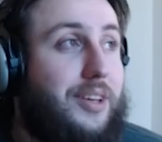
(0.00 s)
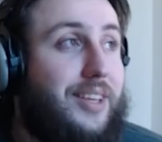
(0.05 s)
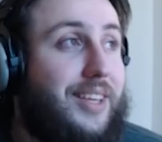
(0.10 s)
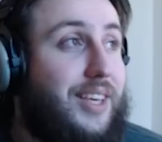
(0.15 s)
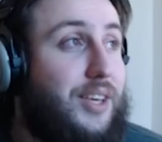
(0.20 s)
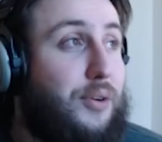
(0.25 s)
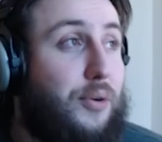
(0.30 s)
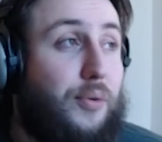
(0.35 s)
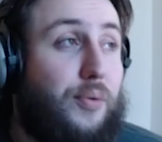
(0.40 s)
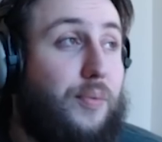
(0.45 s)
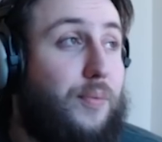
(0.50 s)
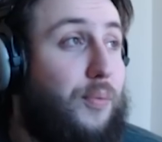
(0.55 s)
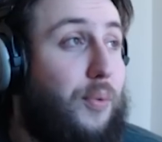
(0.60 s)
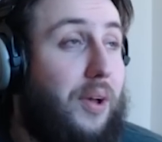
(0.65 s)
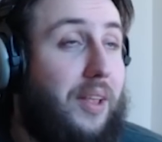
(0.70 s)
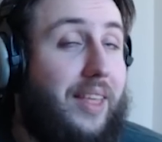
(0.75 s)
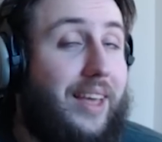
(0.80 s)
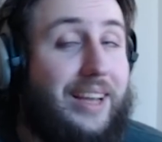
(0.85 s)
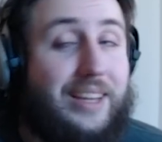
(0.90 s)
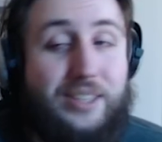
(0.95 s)
you're
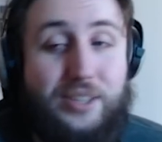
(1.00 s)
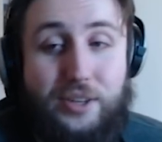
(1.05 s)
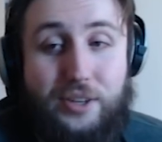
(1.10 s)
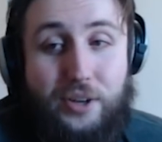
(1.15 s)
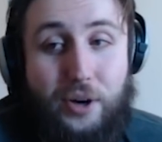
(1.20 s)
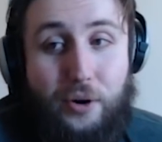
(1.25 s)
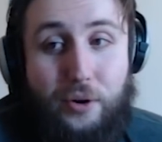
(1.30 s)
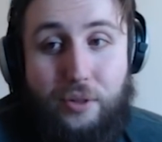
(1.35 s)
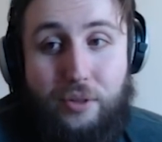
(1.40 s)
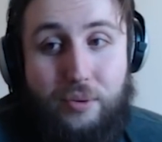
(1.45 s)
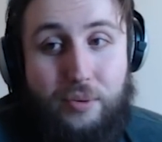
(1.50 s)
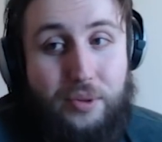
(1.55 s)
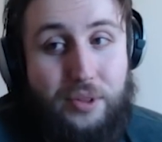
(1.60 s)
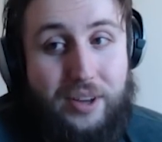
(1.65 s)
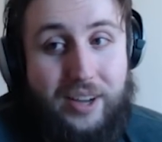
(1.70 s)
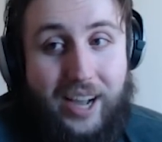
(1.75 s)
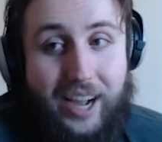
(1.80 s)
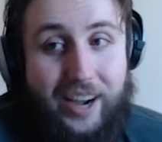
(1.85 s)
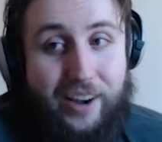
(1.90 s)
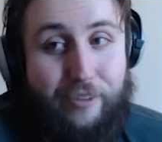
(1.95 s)
willing to go through the
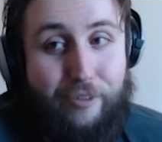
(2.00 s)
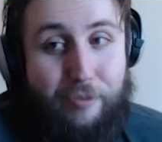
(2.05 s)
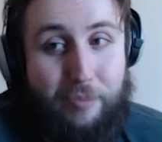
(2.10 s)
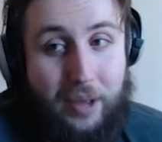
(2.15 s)
kind of